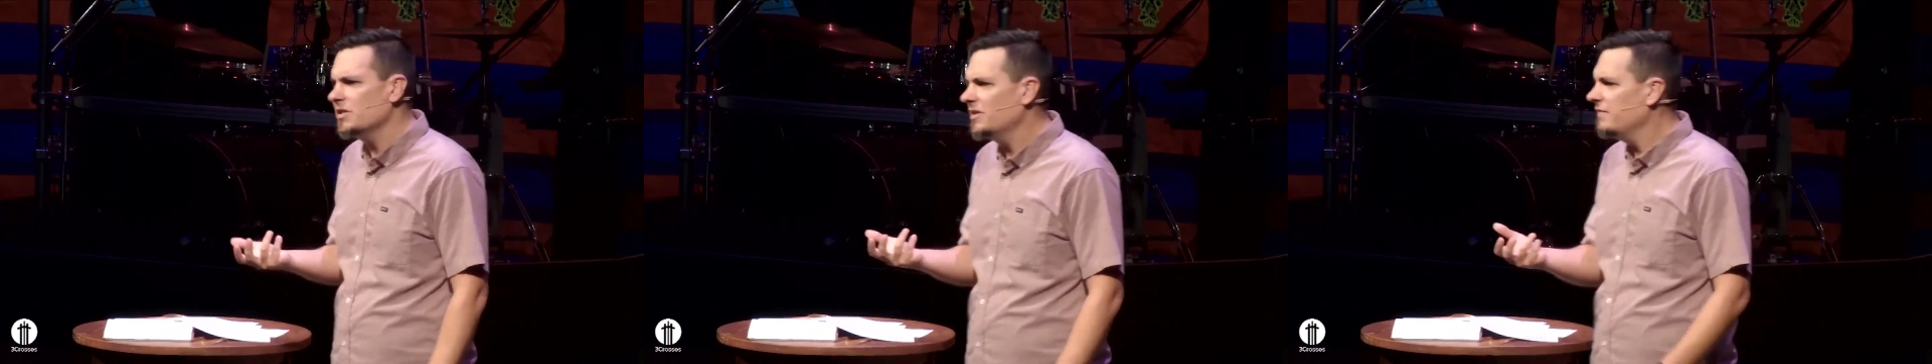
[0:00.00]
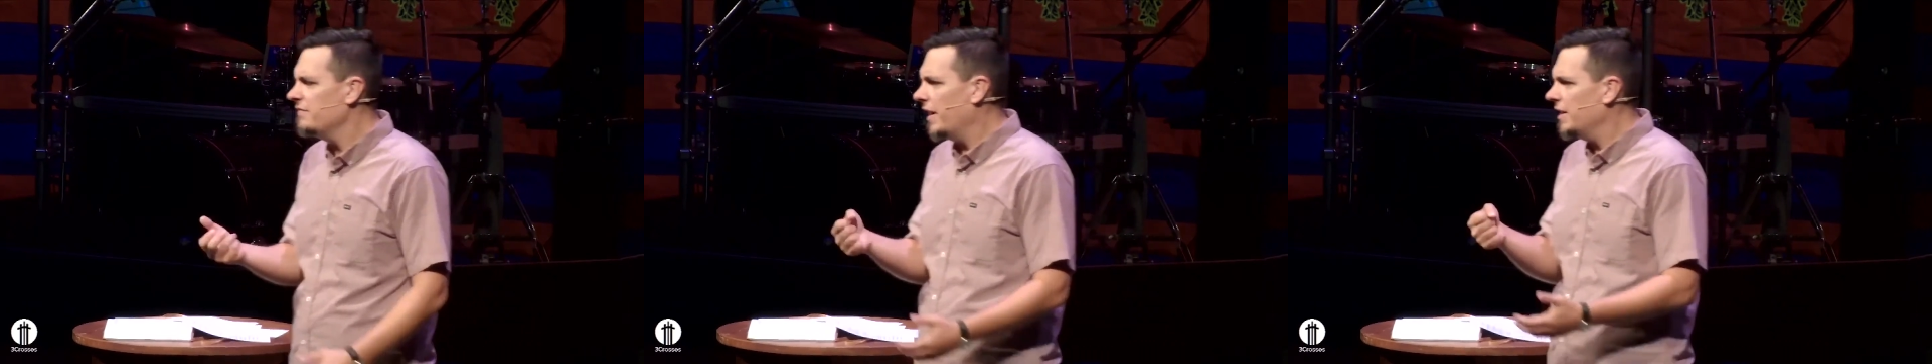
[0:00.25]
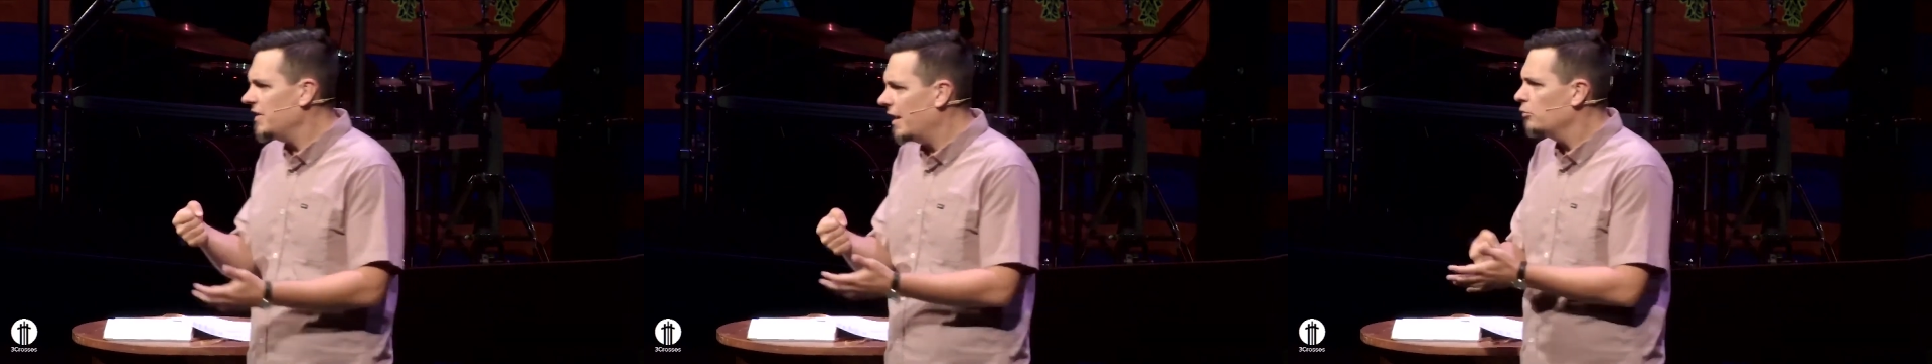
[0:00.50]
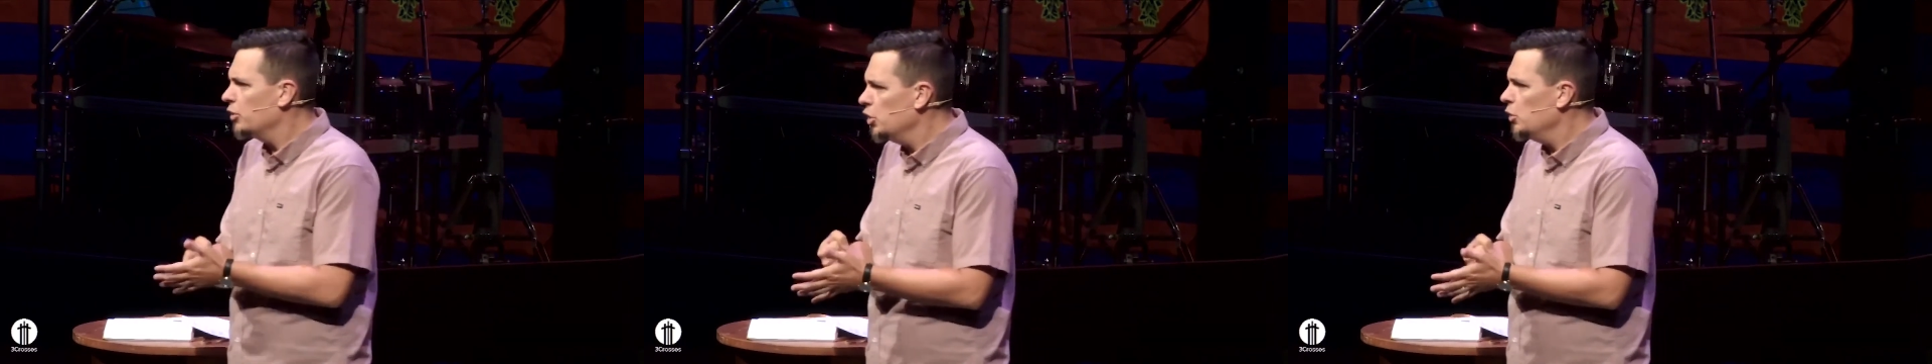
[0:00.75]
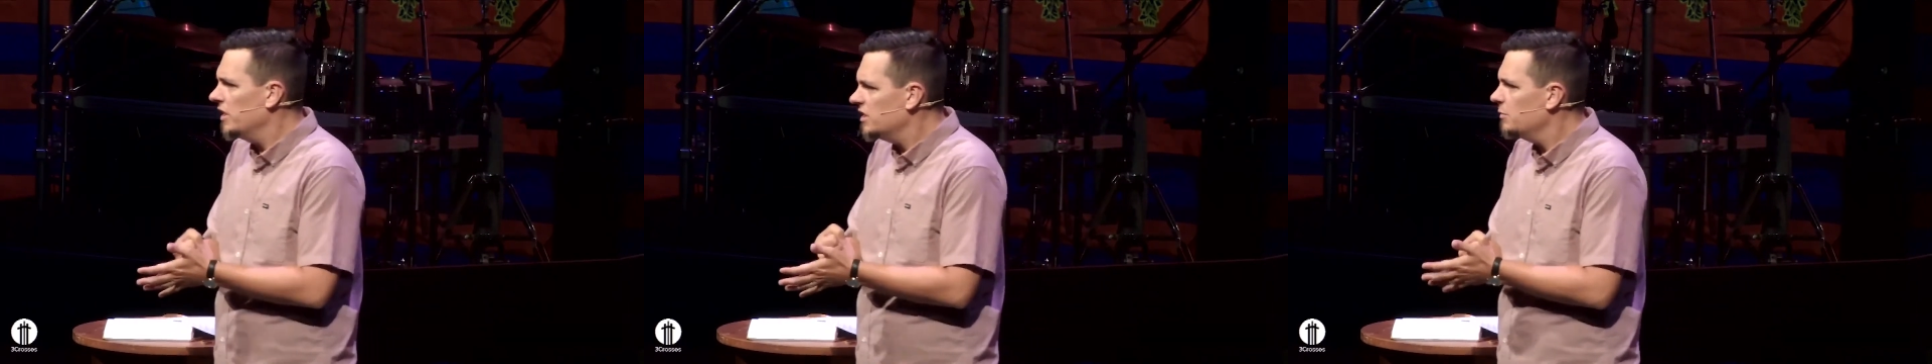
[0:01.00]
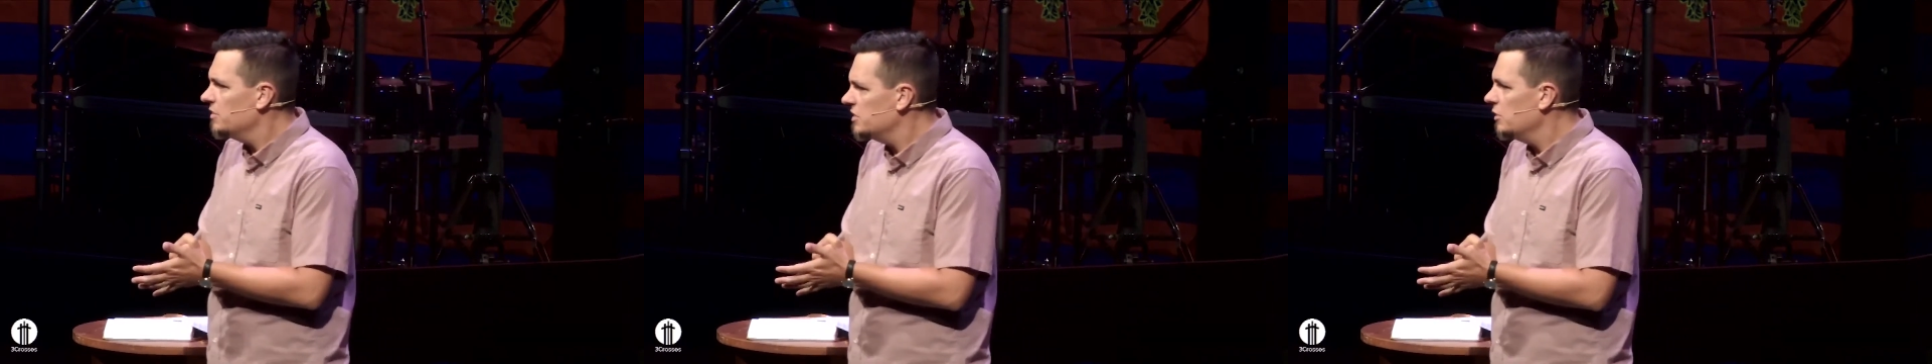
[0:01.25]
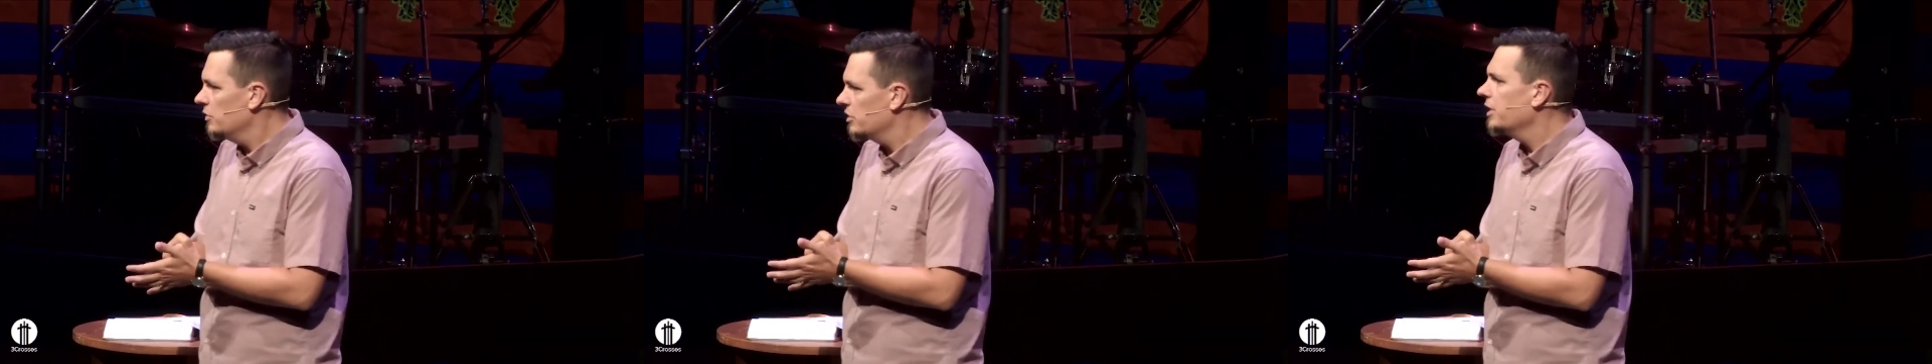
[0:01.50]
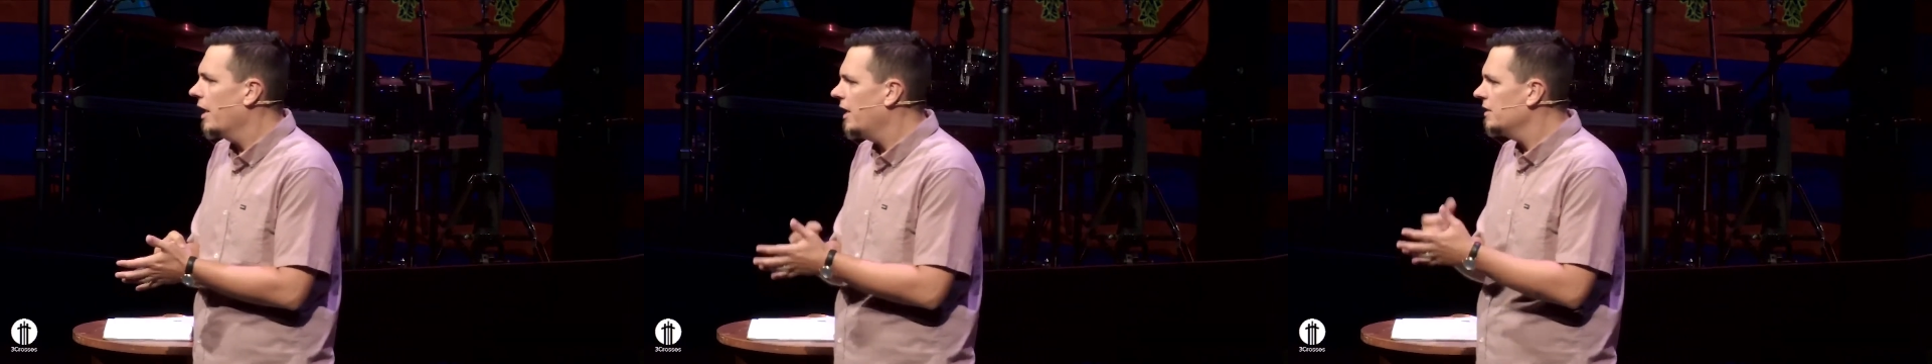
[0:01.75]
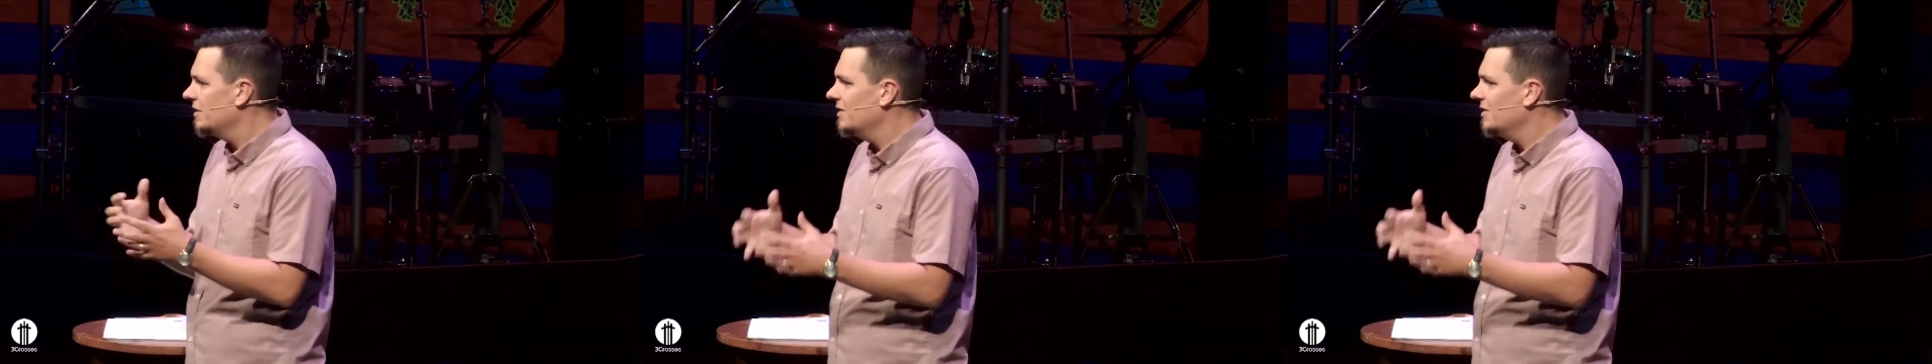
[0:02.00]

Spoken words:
Did they find that renewed intimacy with God?